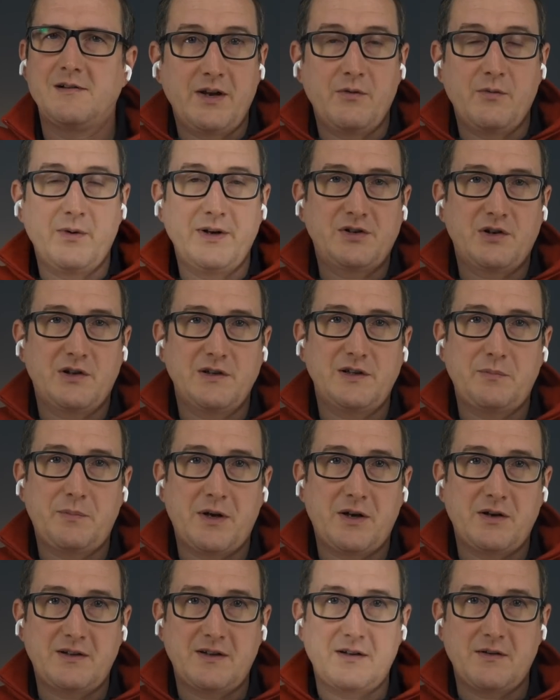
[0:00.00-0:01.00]
We we talked
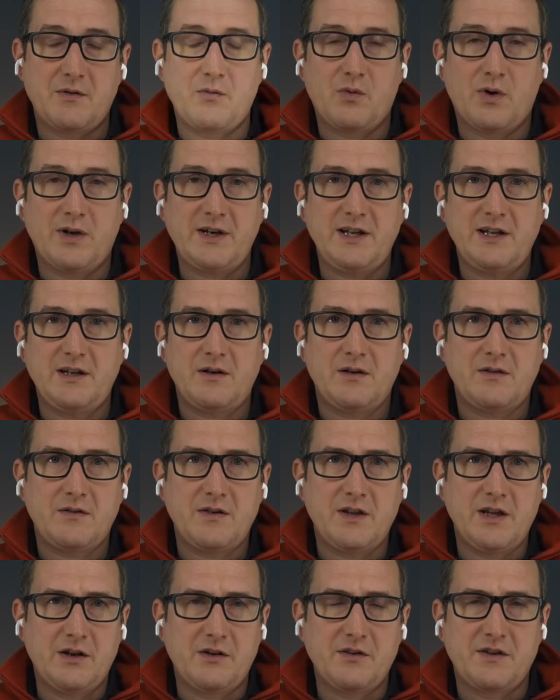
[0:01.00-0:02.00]
about what
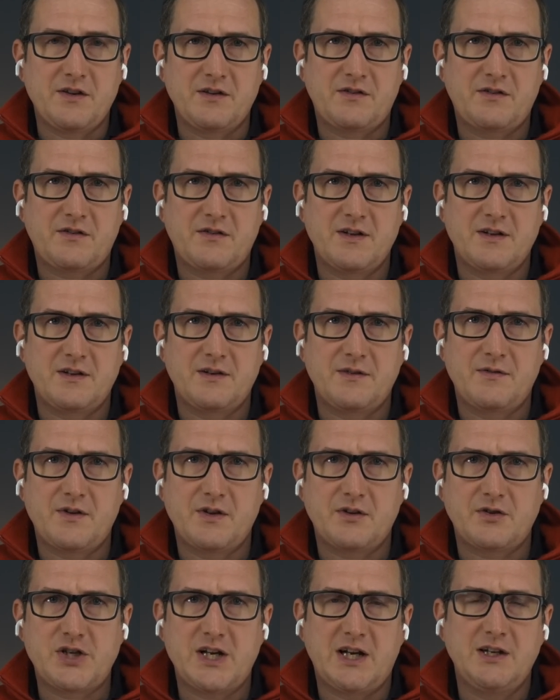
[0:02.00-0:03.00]
you know the the,
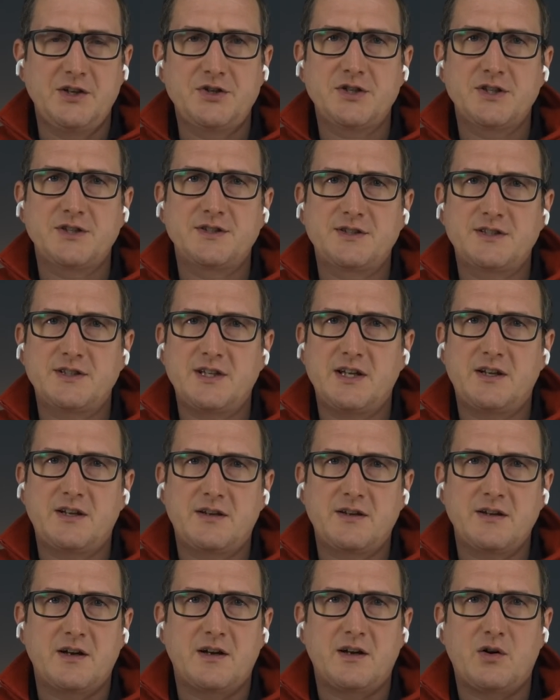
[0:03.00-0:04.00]
the challenges that
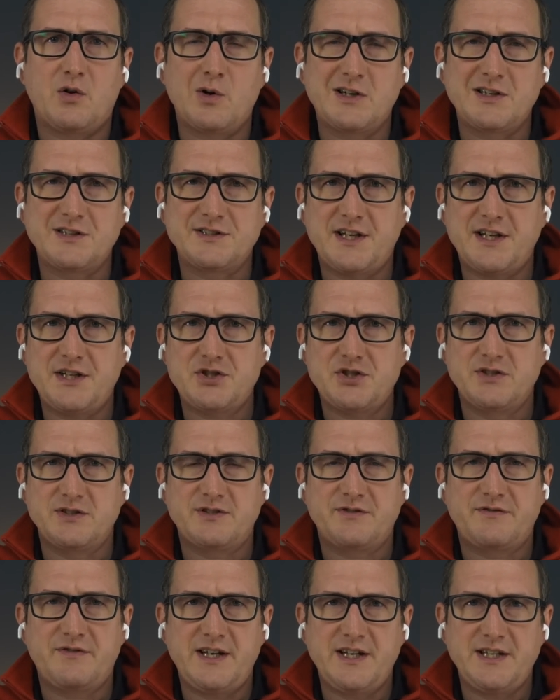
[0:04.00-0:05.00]
uh,
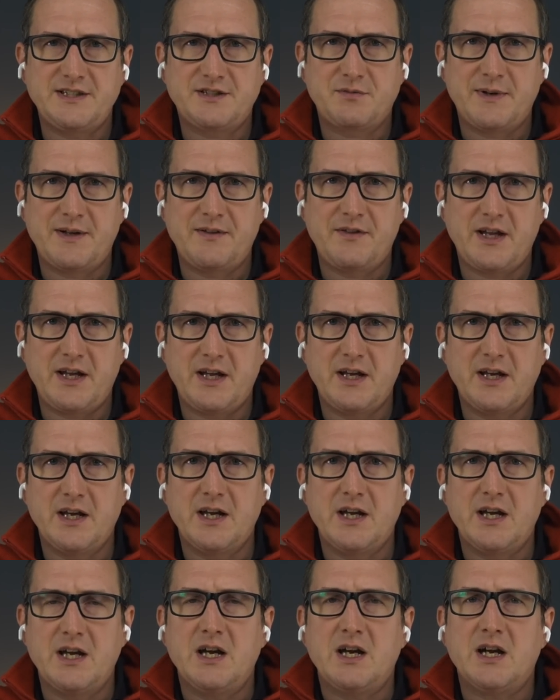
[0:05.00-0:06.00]
organizations face when they
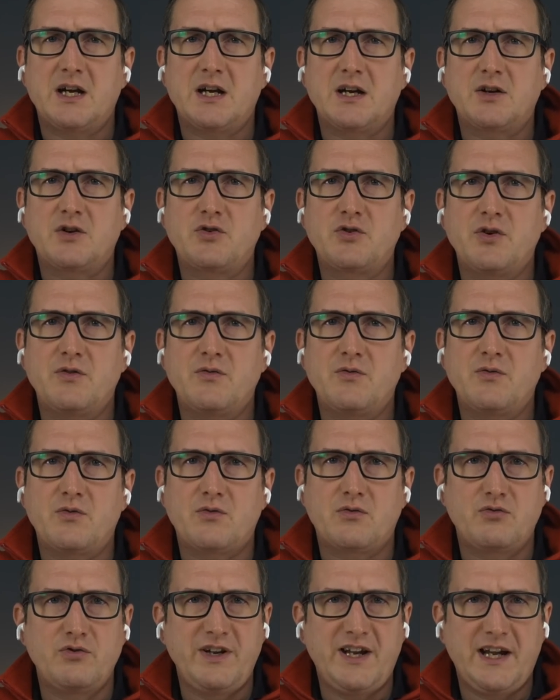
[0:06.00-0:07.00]
uh, cr-
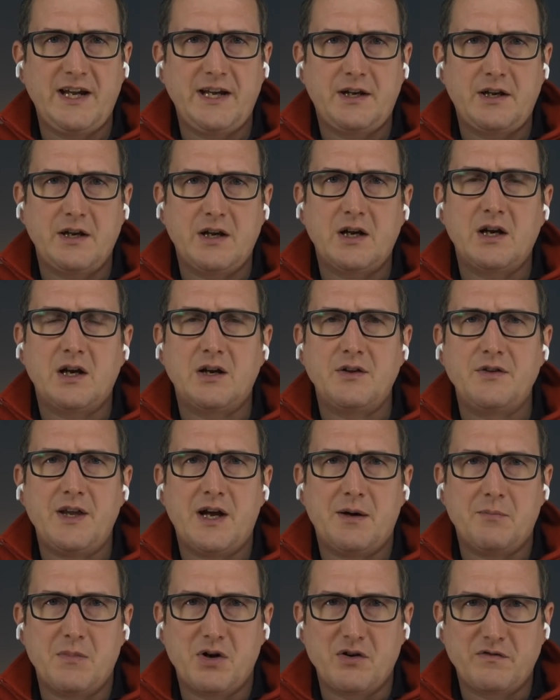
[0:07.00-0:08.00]
create a
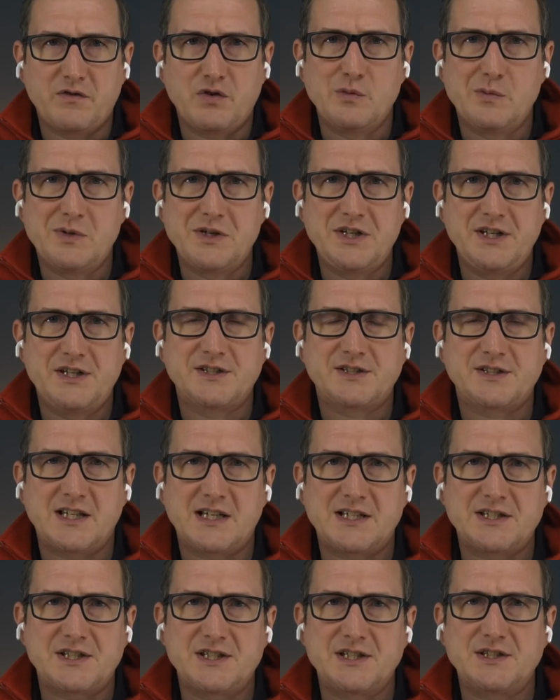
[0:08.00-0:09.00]
number of Kubernetes
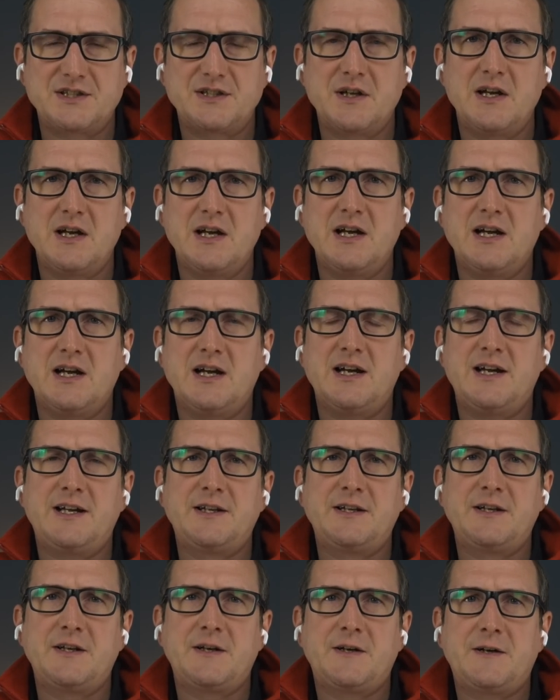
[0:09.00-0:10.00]
clusters,
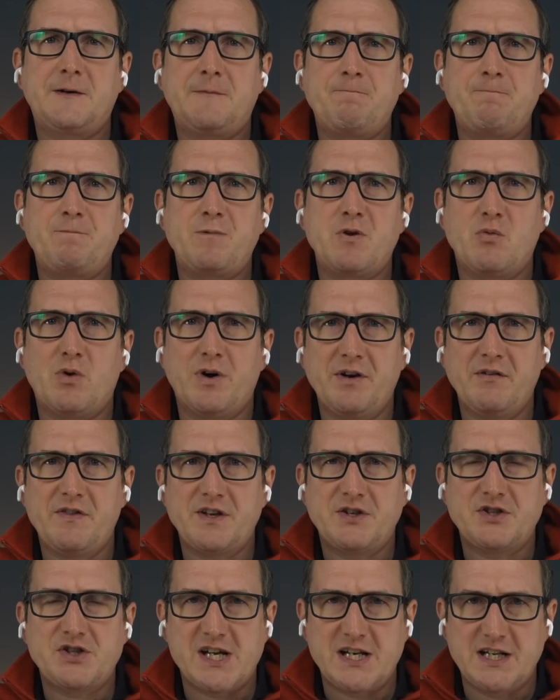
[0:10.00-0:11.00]
and um, one of
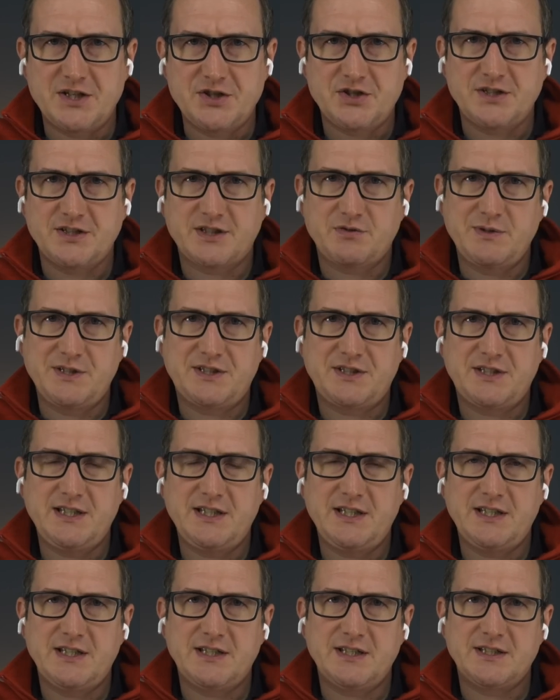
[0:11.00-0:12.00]
the challenges we
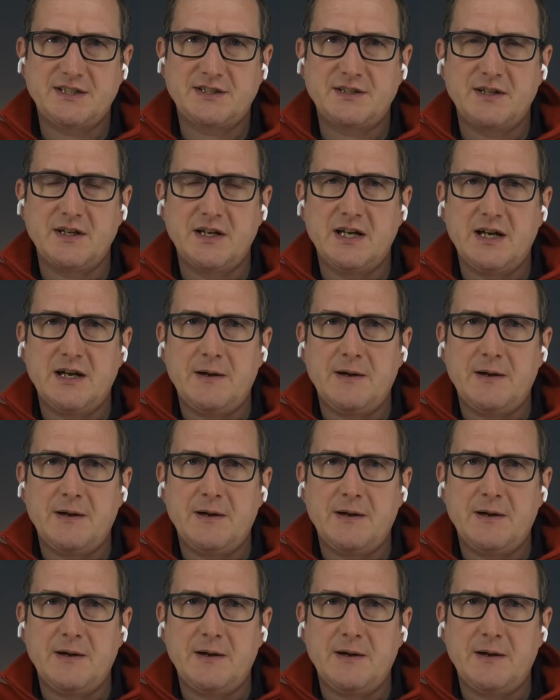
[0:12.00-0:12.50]
see is